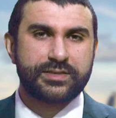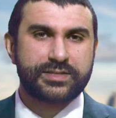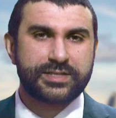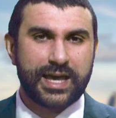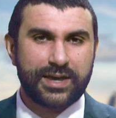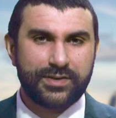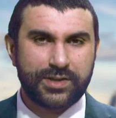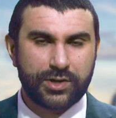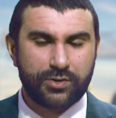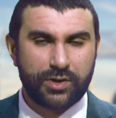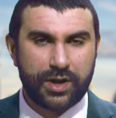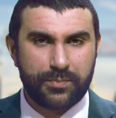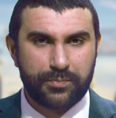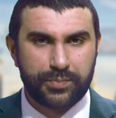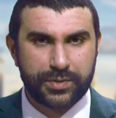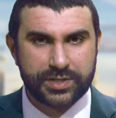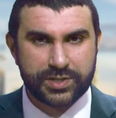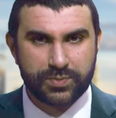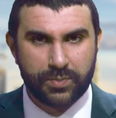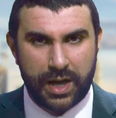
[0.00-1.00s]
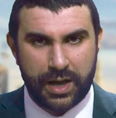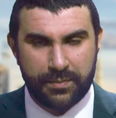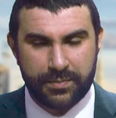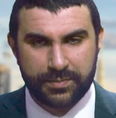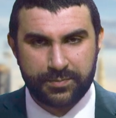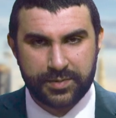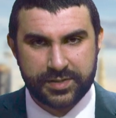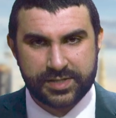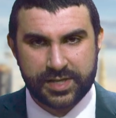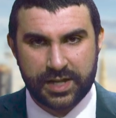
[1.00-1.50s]
The Saudi Crown Prince
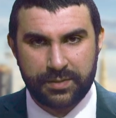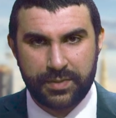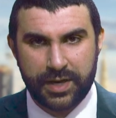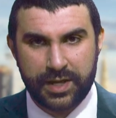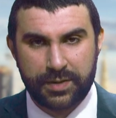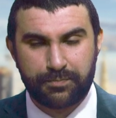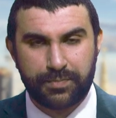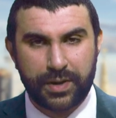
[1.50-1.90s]
Mohammed bin Salman